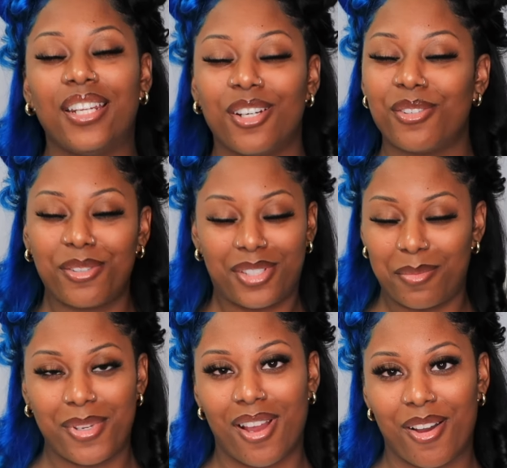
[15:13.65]
I know
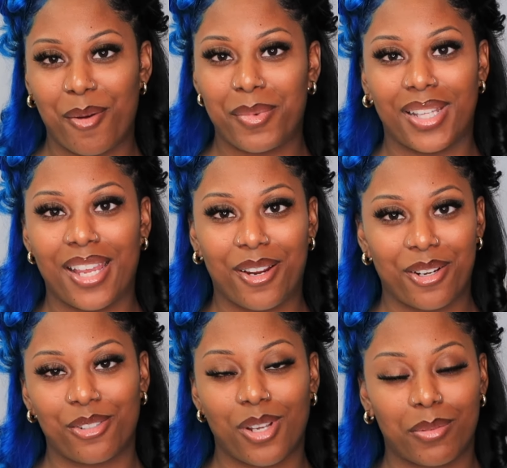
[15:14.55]
some y'all gonna be like,
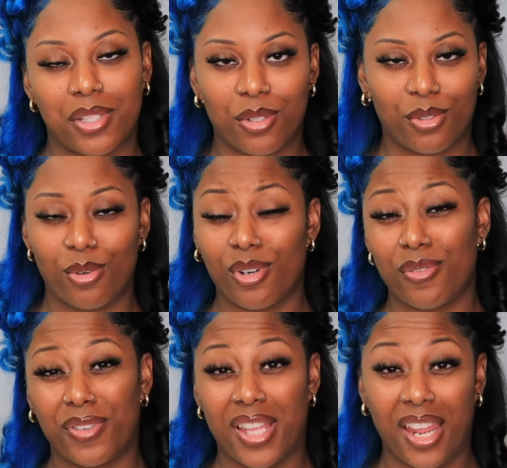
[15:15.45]
girl, drop the
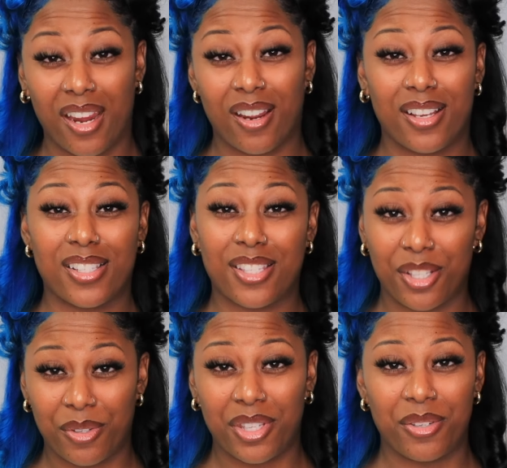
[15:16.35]
tutorial for the hair because it's
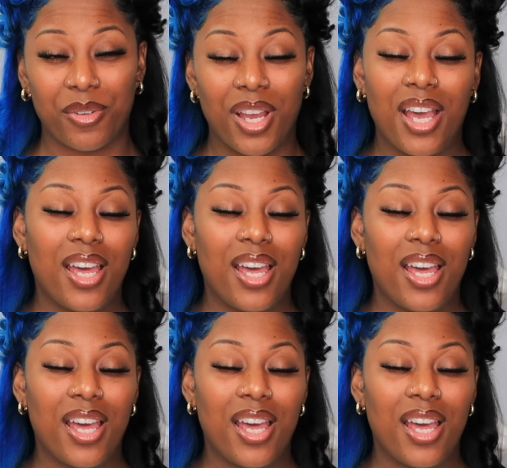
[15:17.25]
so cute.